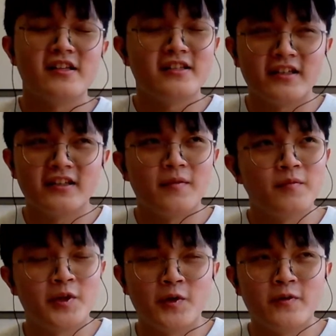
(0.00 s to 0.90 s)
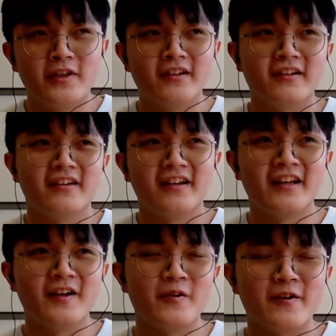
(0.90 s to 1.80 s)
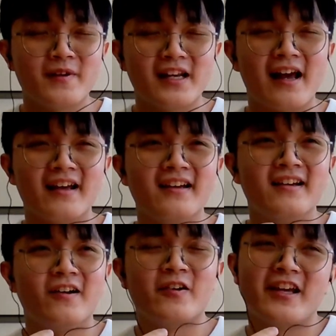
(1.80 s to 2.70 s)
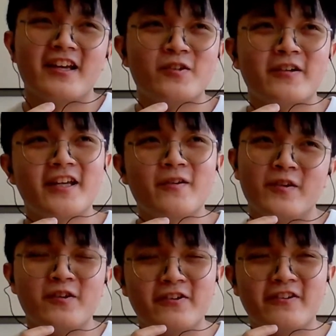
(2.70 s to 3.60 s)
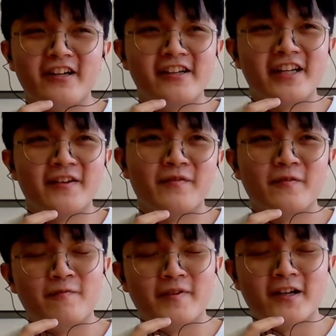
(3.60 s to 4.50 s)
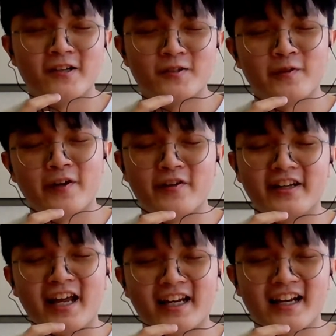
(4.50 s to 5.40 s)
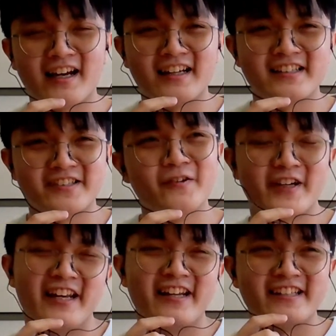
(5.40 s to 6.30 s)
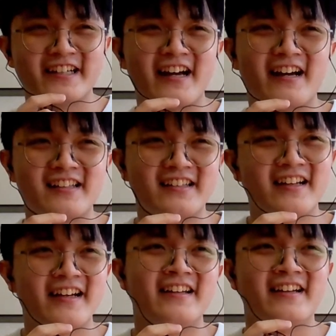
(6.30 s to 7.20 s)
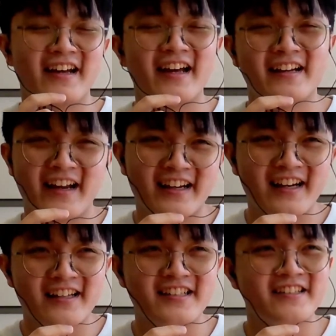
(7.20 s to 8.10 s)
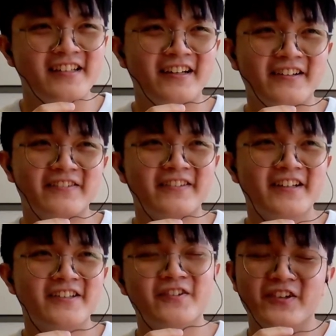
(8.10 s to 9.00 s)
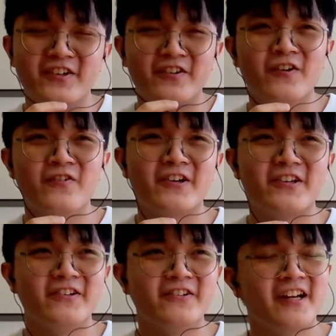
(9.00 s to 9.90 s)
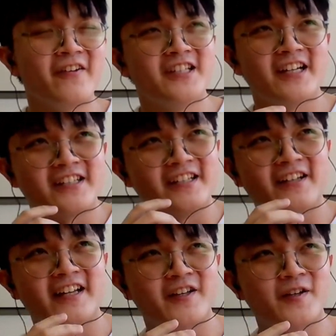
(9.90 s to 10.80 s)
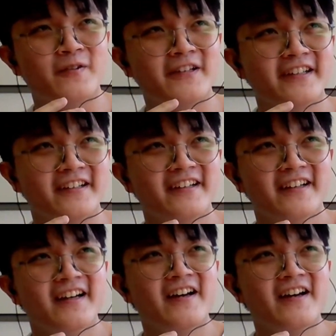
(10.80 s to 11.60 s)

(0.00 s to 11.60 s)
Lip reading: then seeing them queuing, and then we will be like, okay, it's okay. We don't need to write the name because we have a night class, so we can laser class at the night class itself. So we don't need to go for queue. Then we just seeing they queuing